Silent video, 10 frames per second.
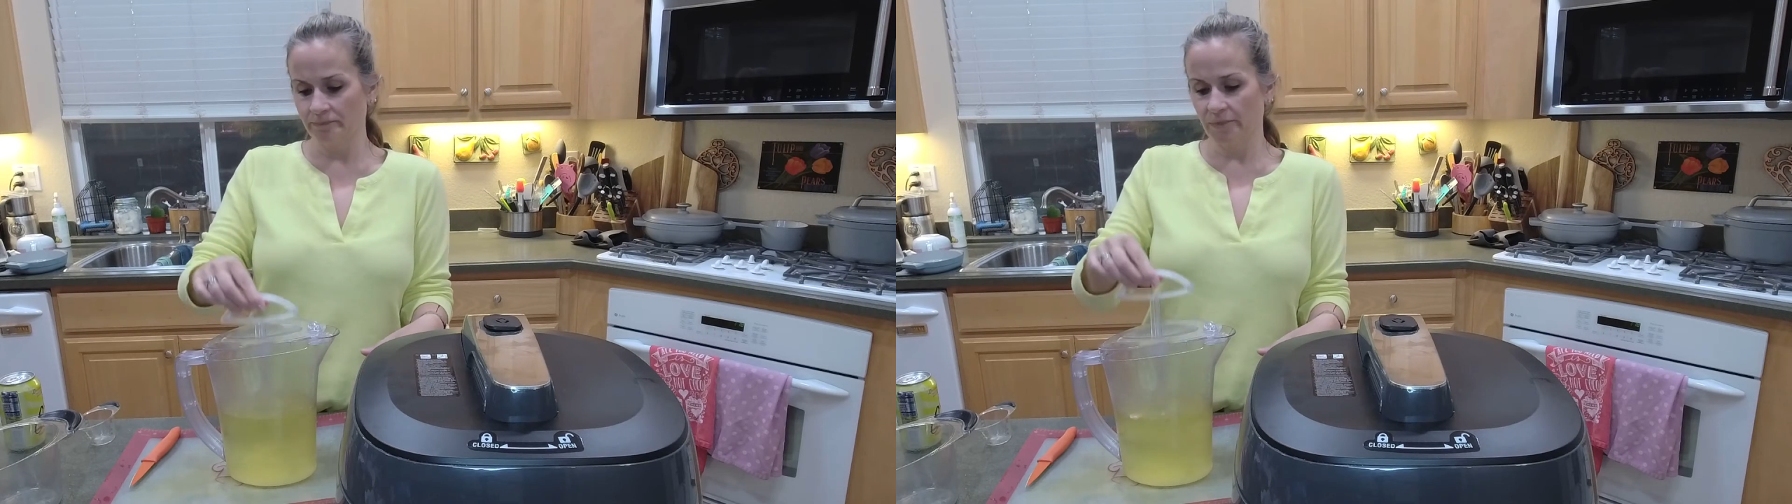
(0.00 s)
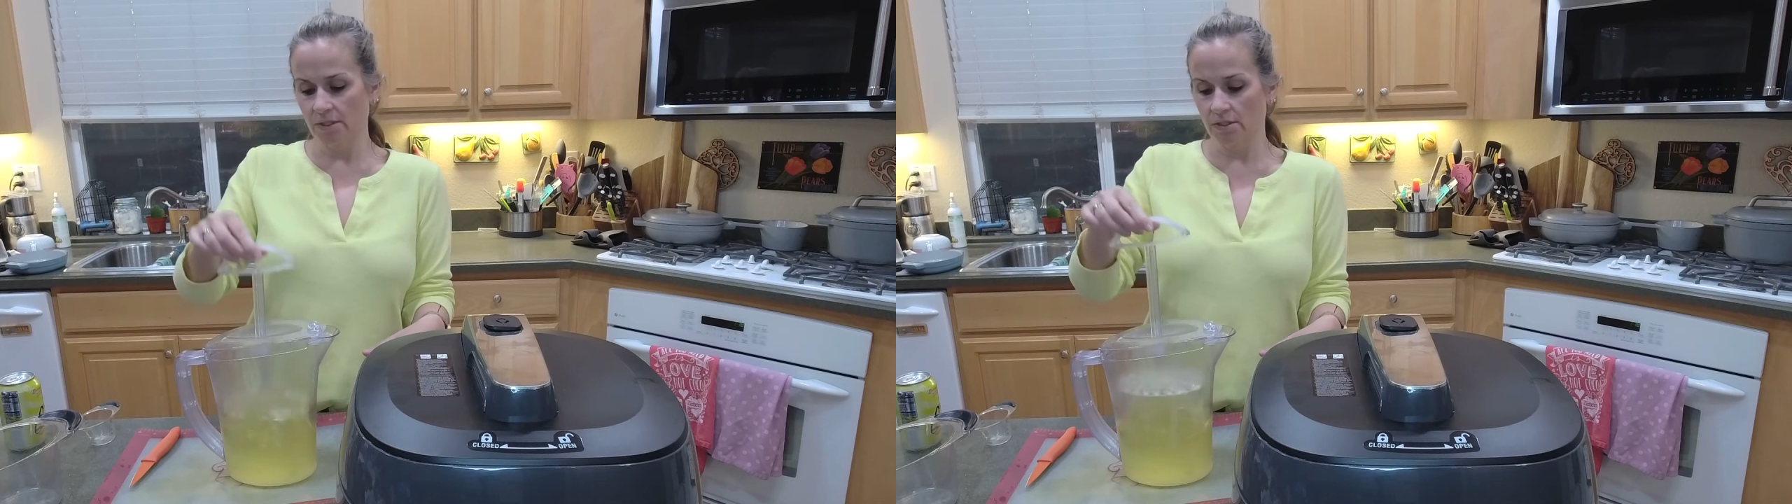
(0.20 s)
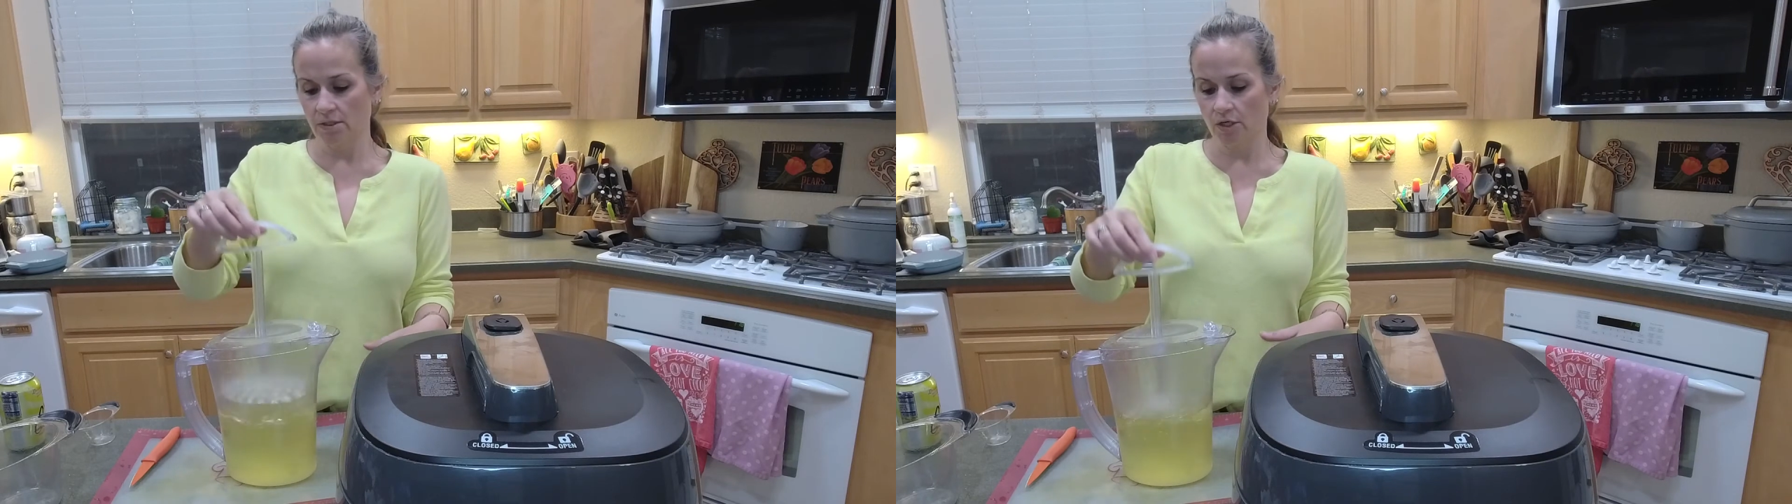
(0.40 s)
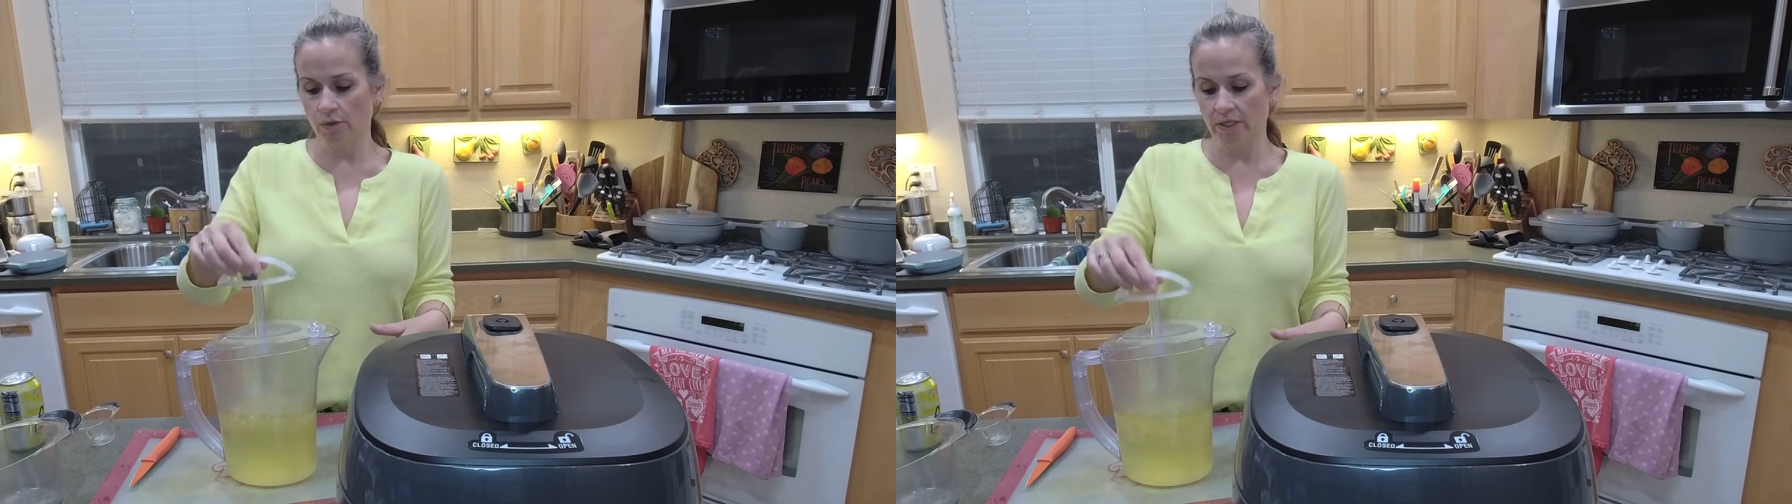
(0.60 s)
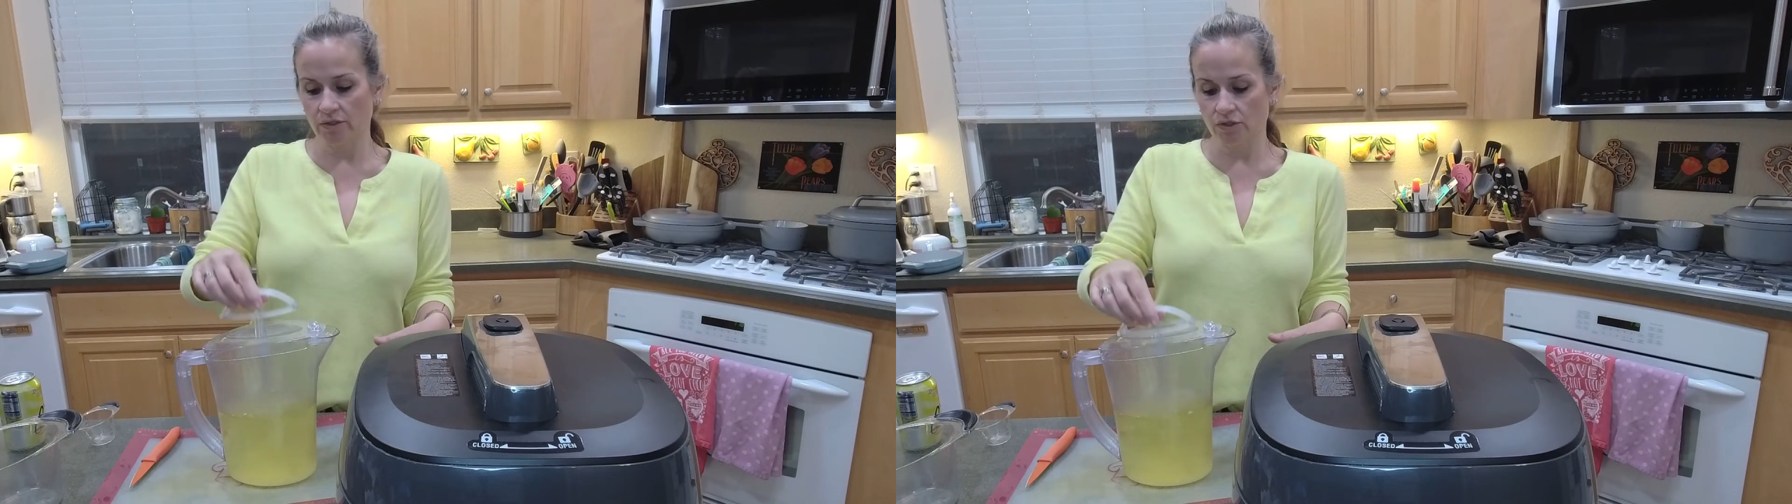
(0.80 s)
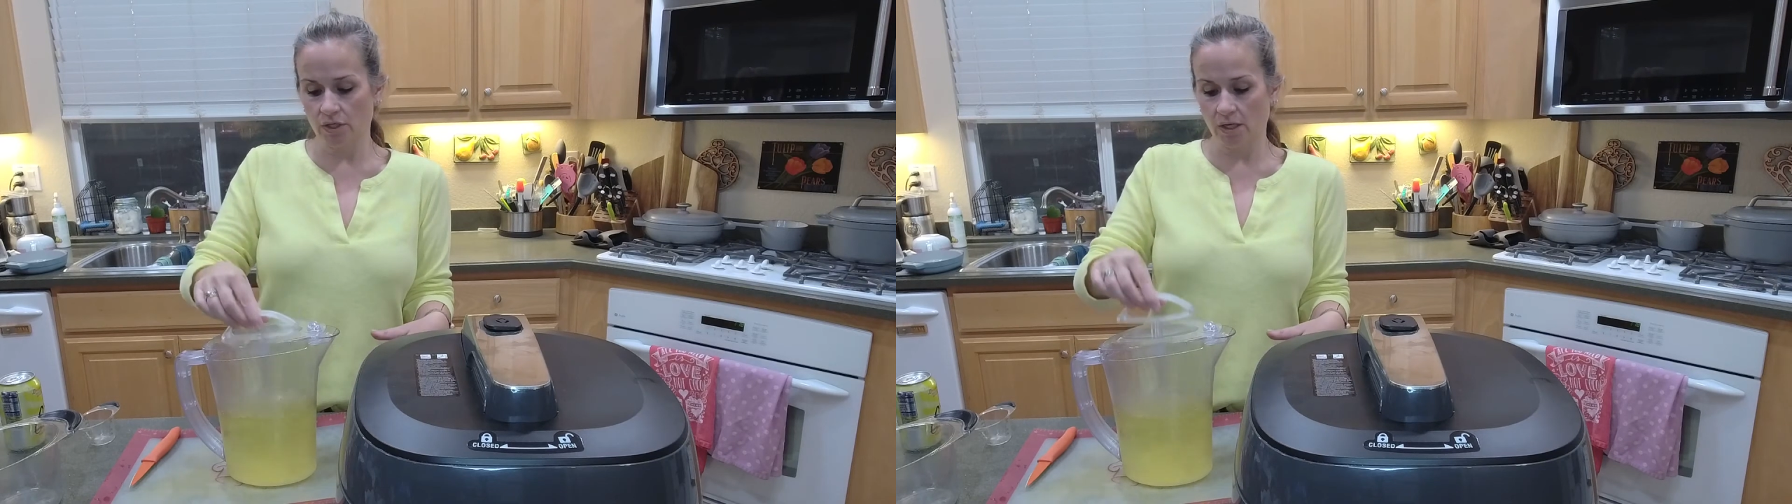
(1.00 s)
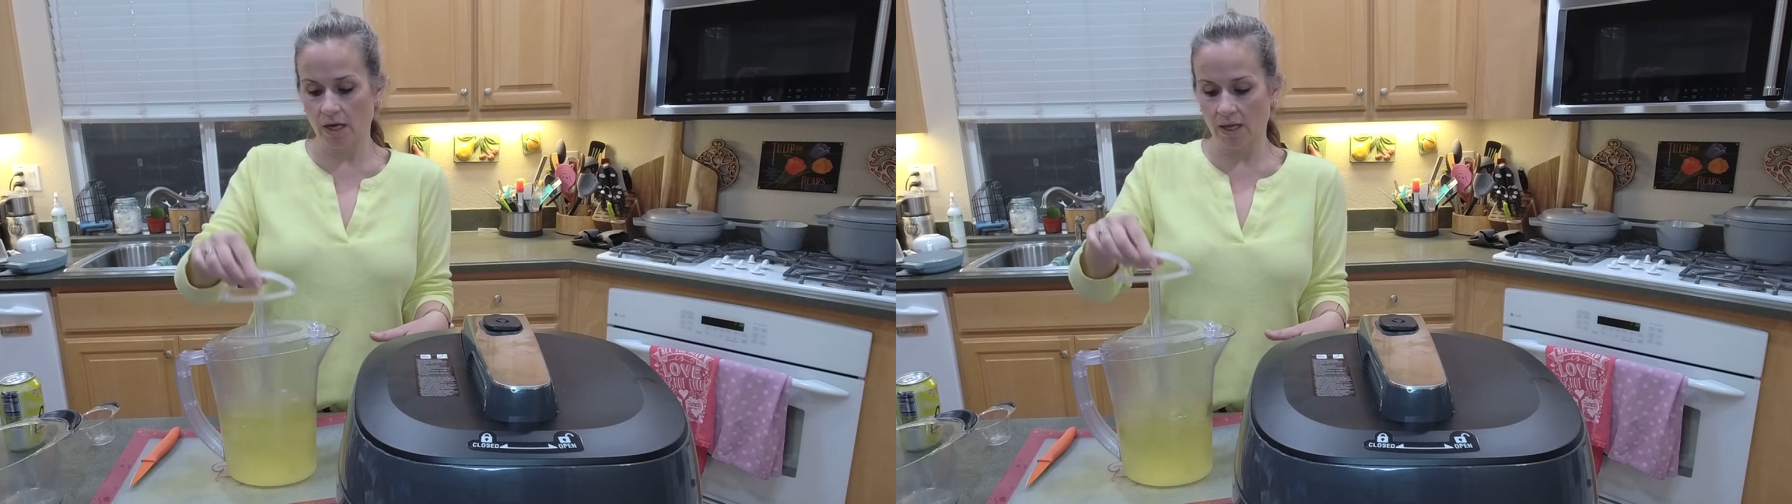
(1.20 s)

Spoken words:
This is our quick stir.